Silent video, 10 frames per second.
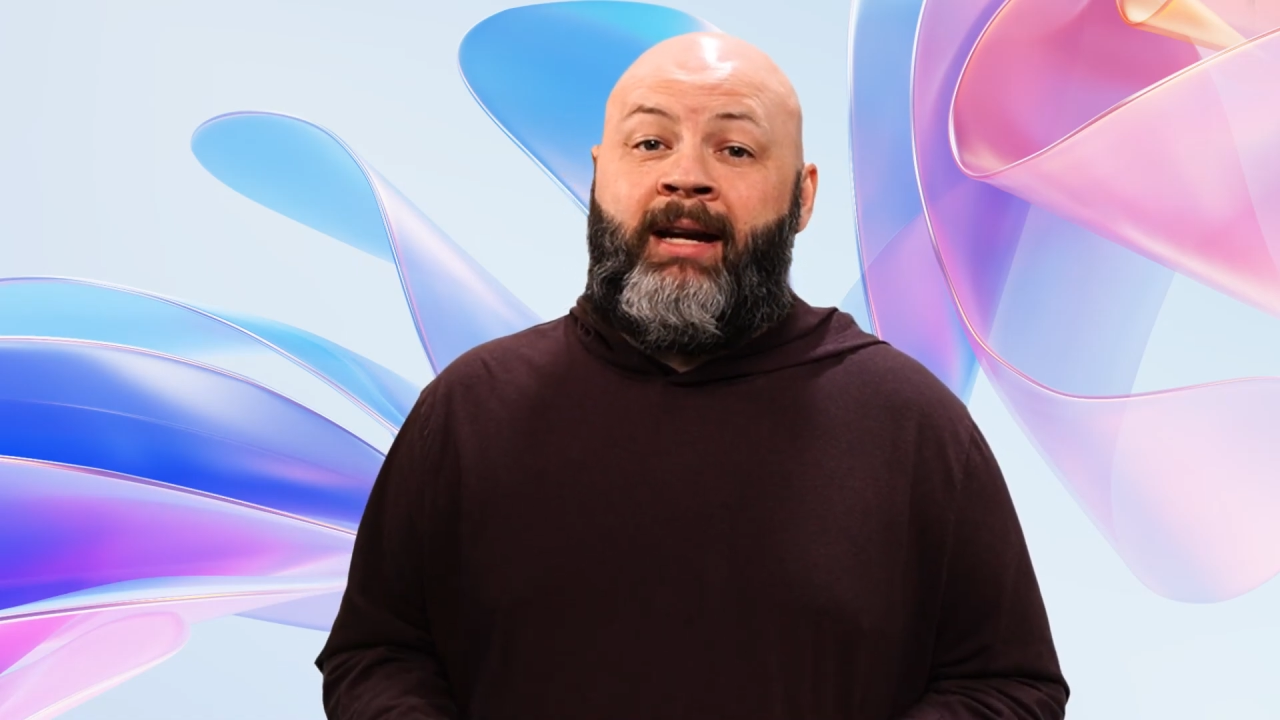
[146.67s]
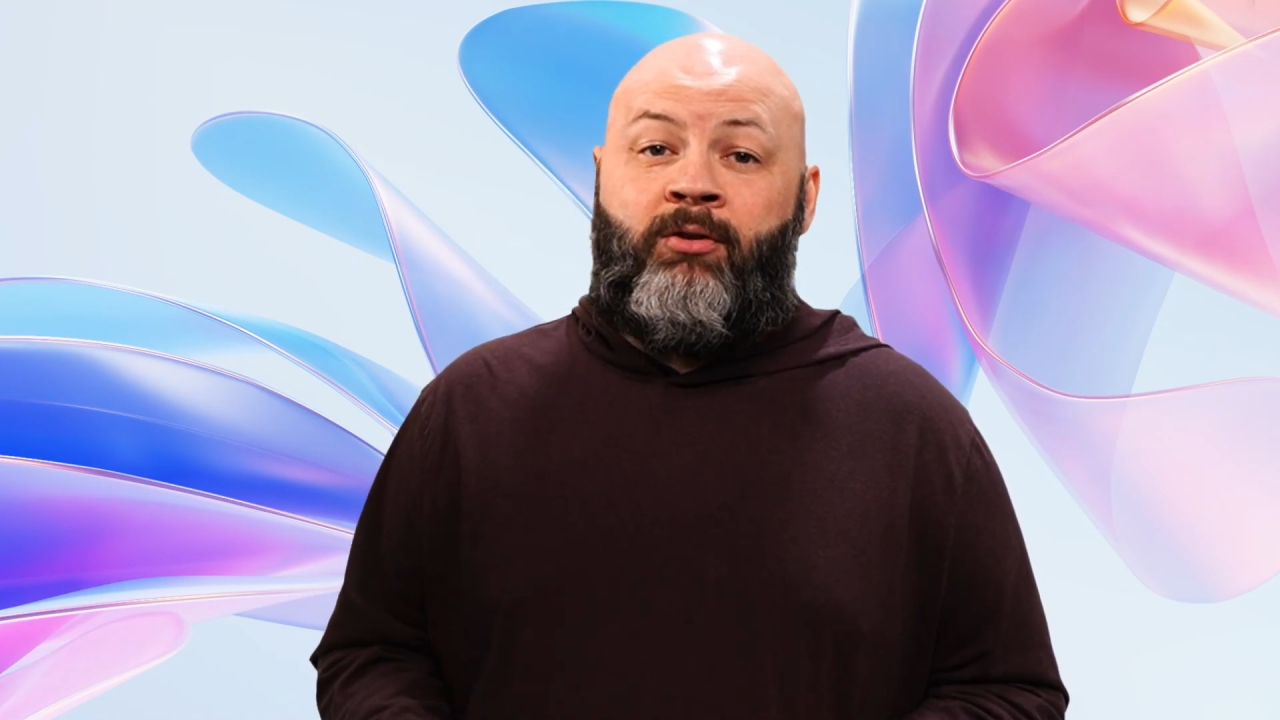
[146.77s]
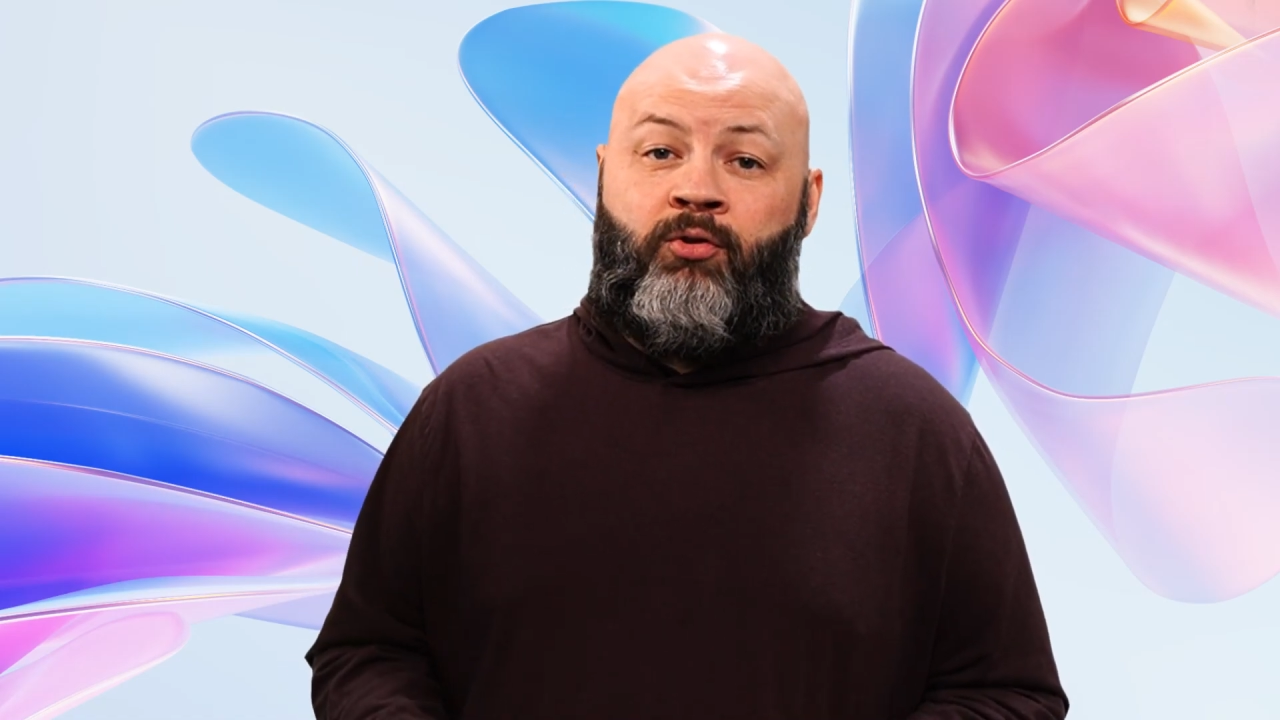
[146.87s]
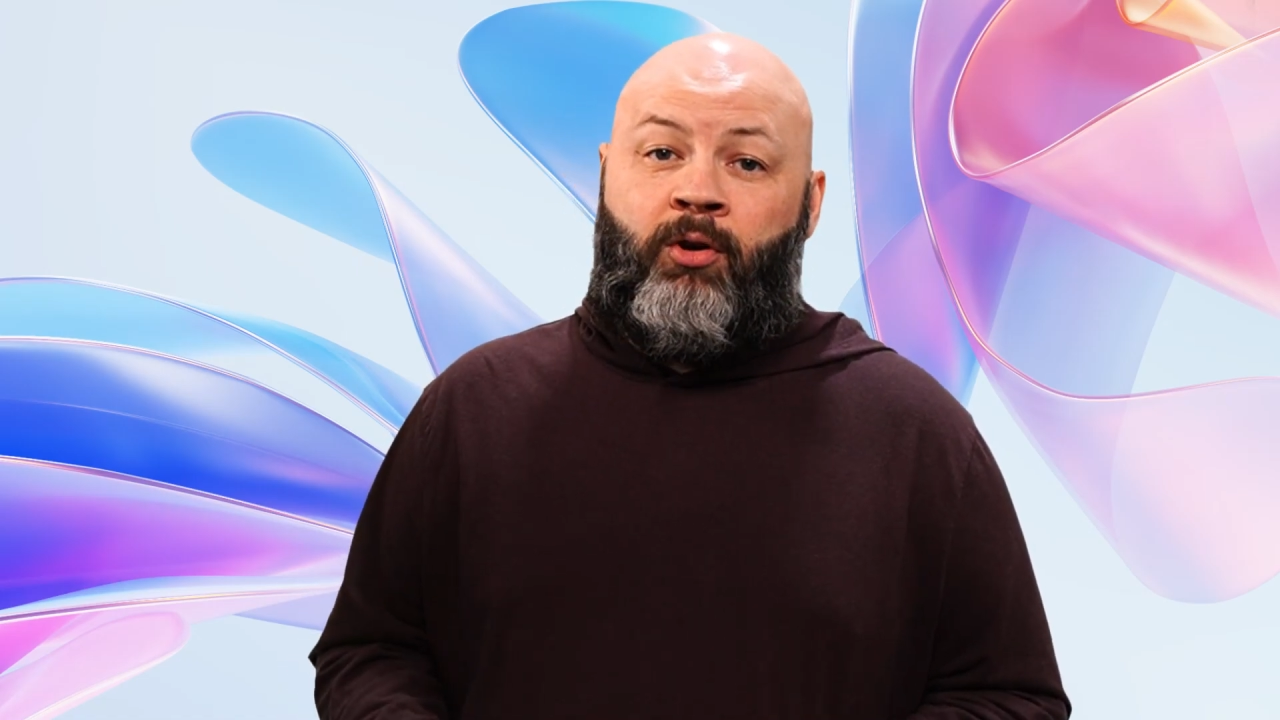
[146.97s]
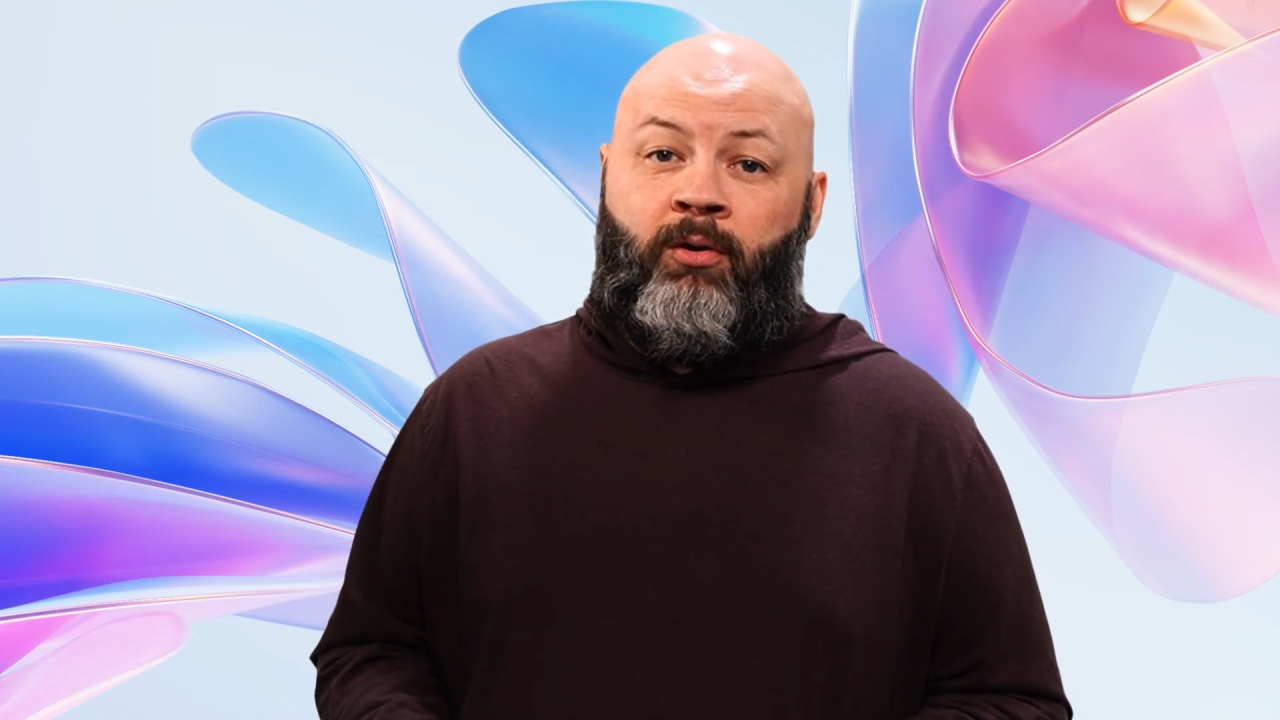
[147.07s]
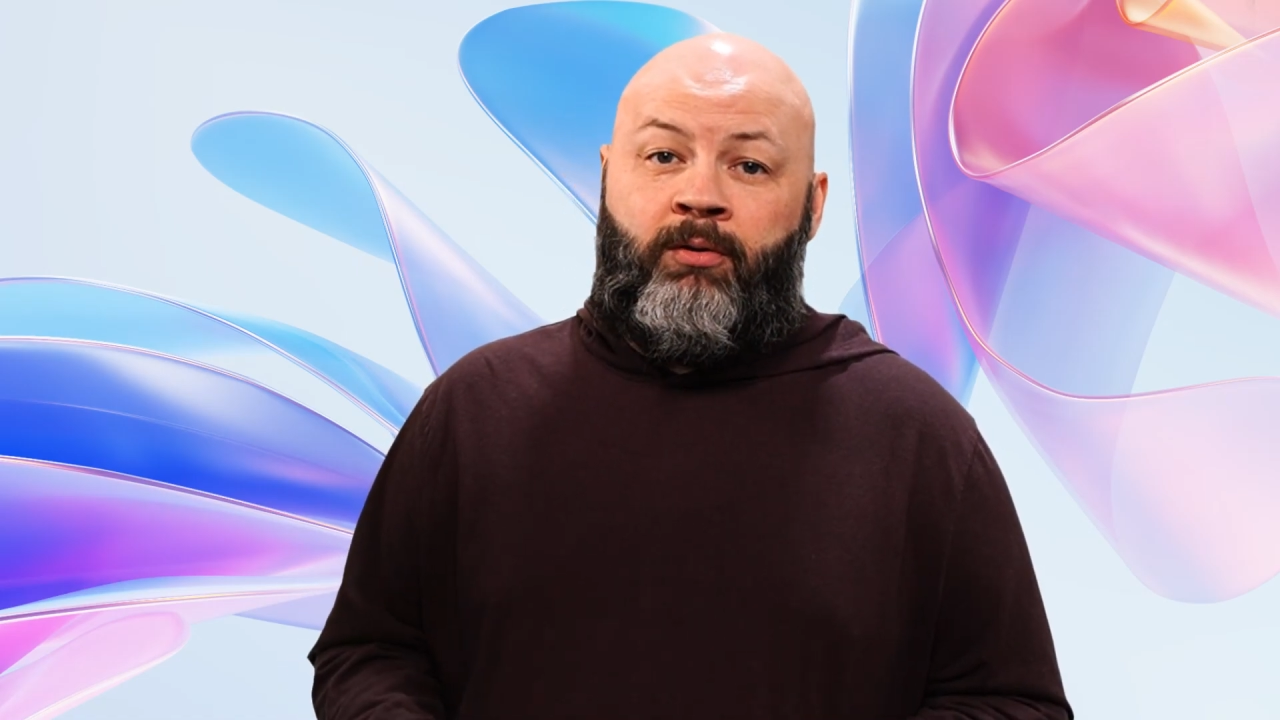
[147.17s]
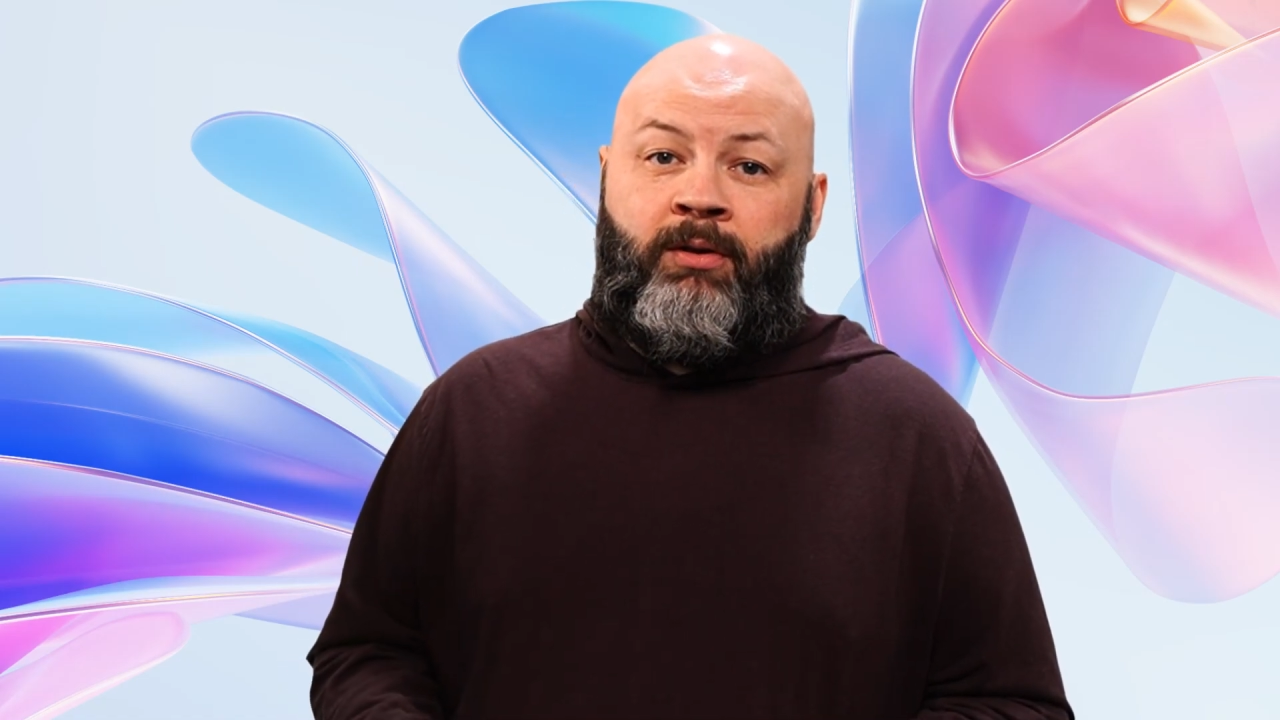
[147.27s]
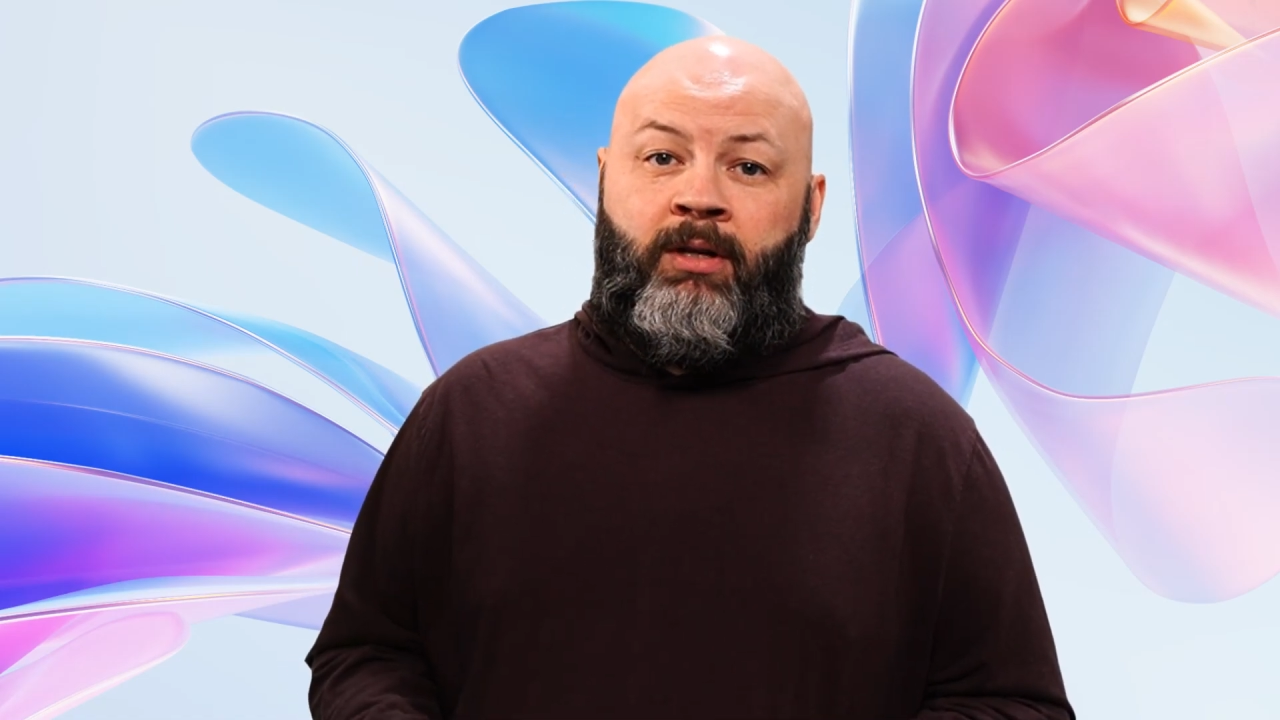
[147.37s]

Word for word: control.